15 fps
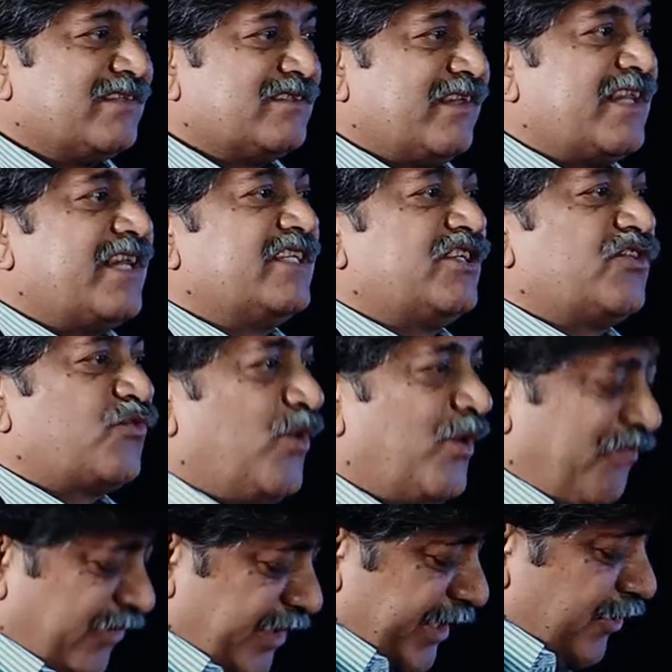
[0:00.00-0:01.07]
So there is a
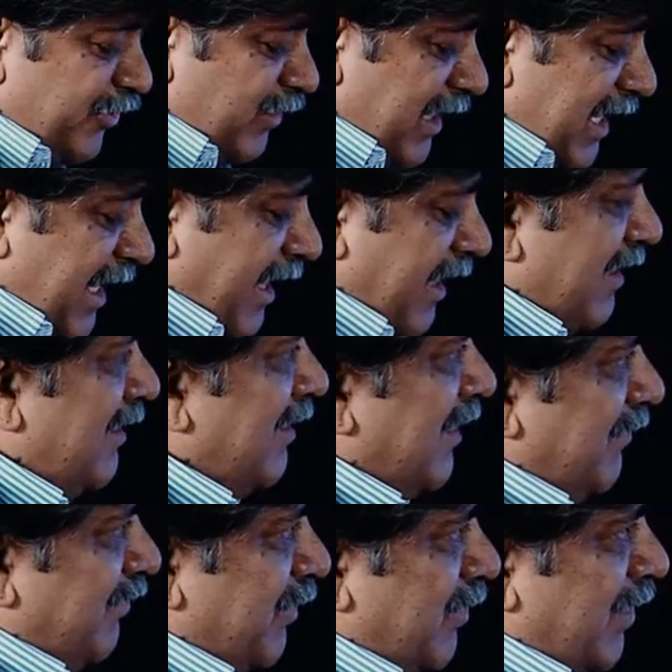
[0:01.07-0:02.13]
scope for you to learn
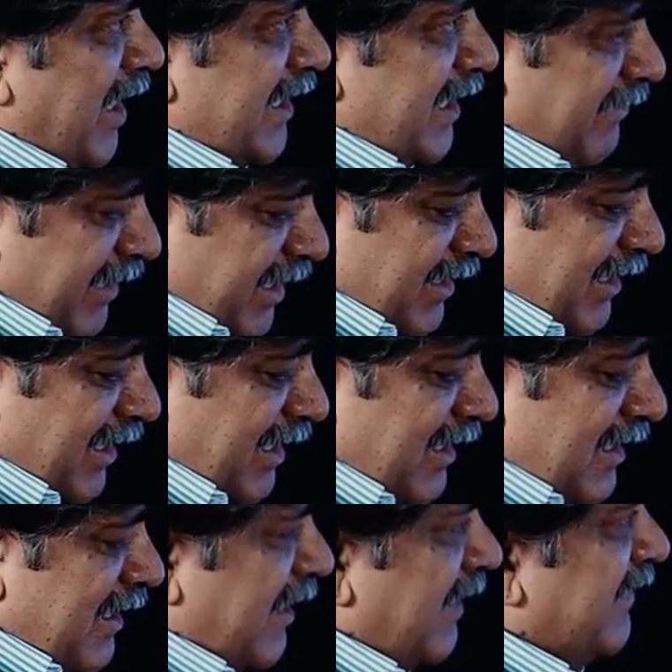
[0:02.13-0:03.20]
if you could activate the
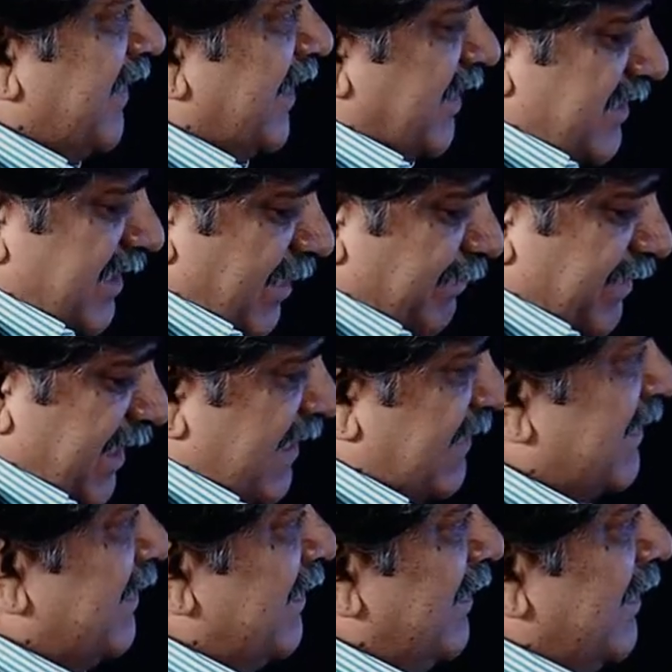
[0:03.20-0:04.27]
resident stem
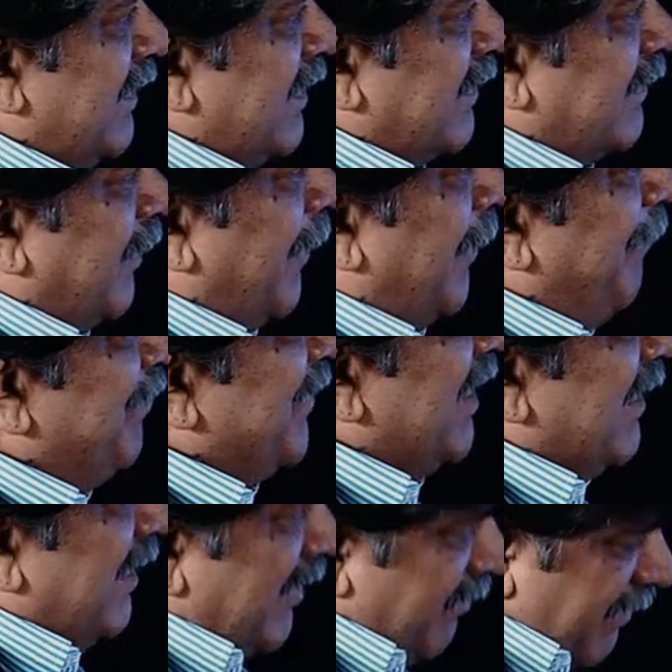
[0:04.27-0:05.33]
cells. So
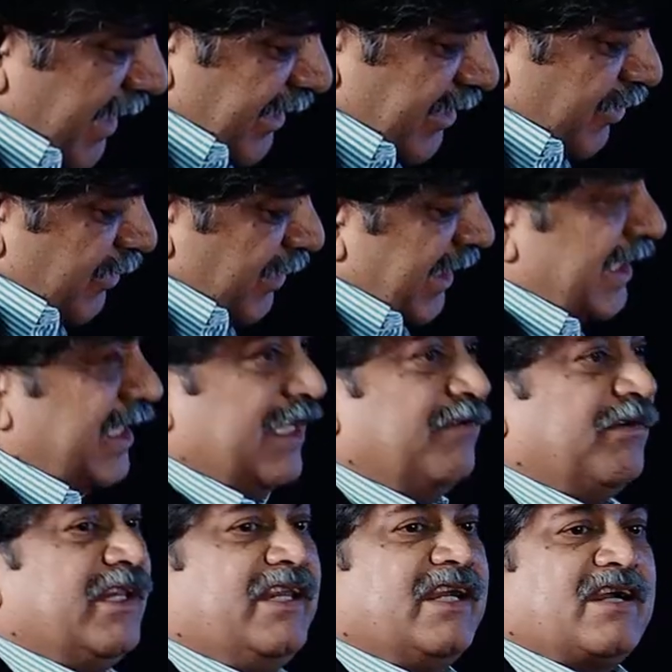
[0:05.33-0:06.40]
it's very true that
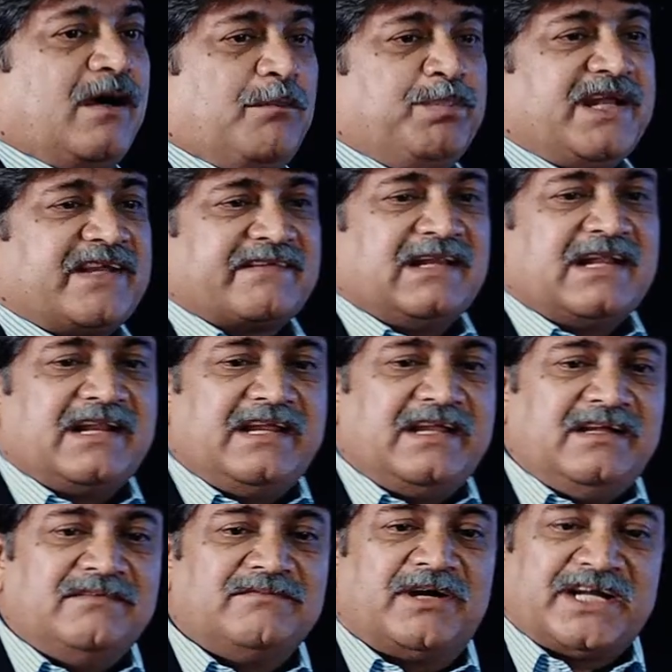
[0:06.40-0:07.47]
even the complex
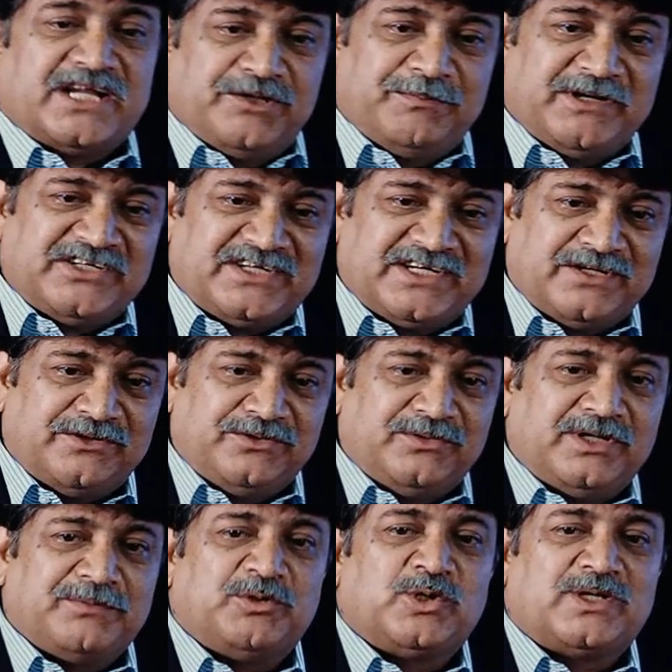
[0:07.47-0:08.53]
learning, what I mentioned to
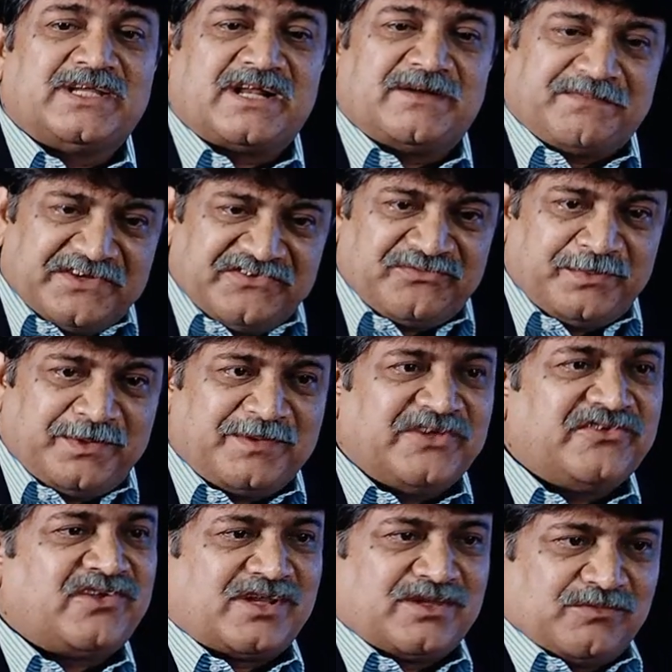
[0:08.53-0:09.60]
you about the reference
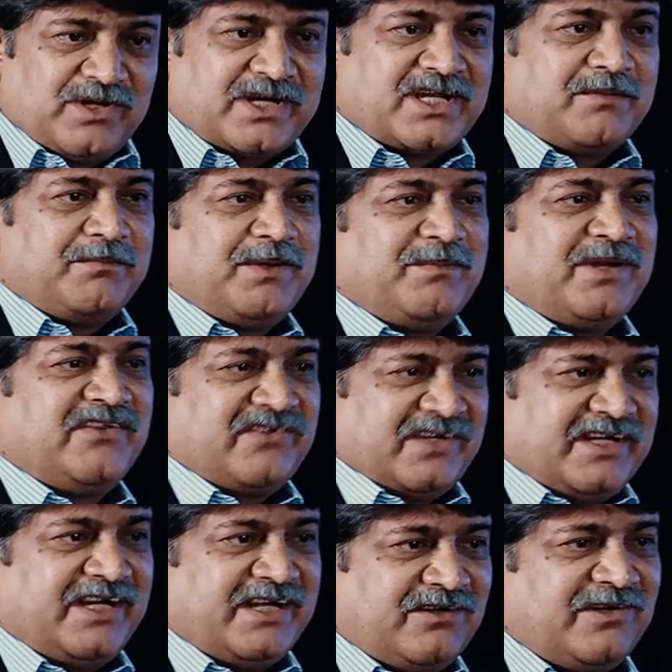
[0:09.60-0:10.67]
memories or the working memories
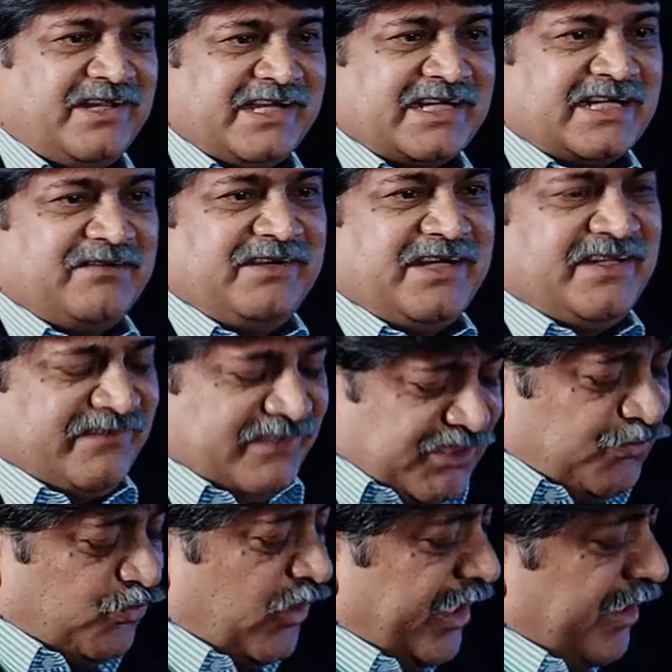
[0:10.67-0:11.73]
and day-to-day -day activities,
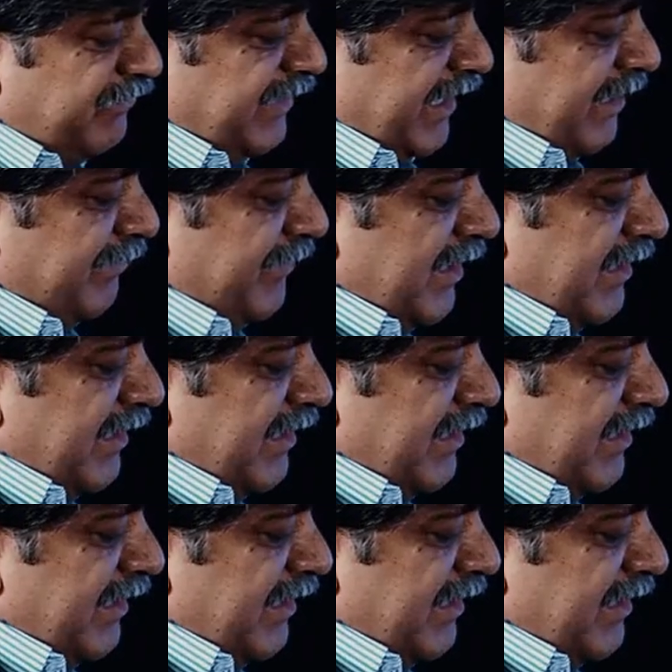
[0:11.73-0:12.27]
each one of them